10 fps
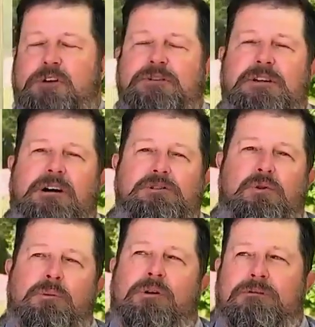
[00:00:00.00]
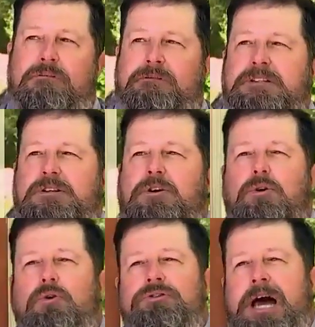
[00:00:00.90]
service dogs were more of a
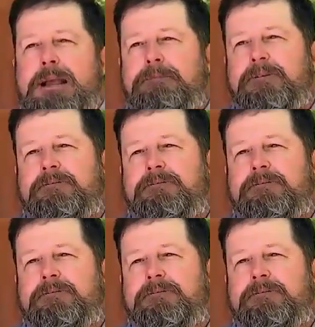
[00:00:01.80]
physical type